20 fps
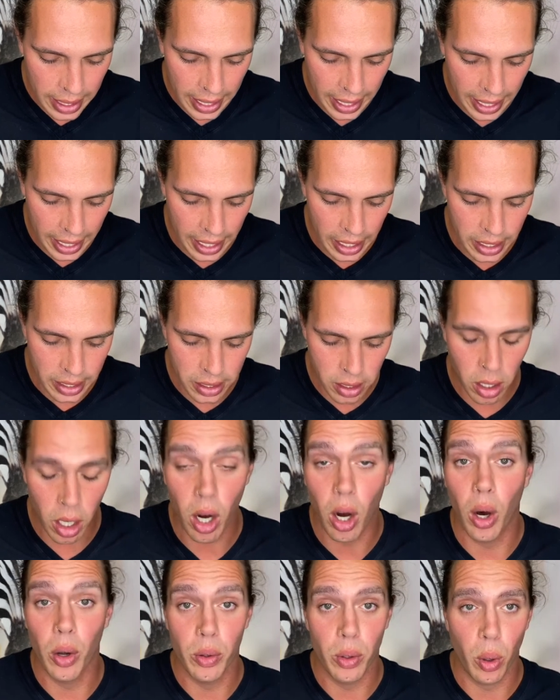is
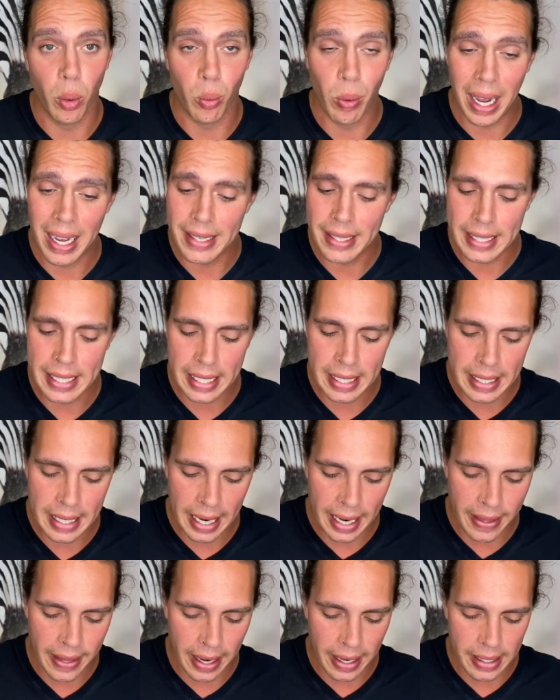called Rusted,
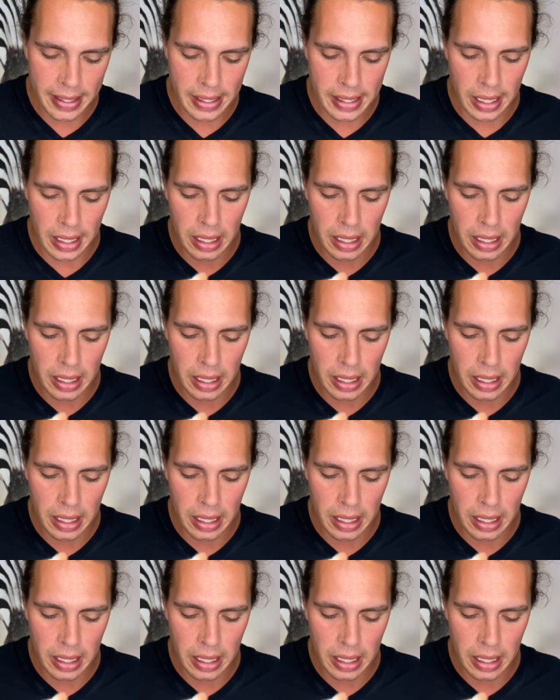and that is the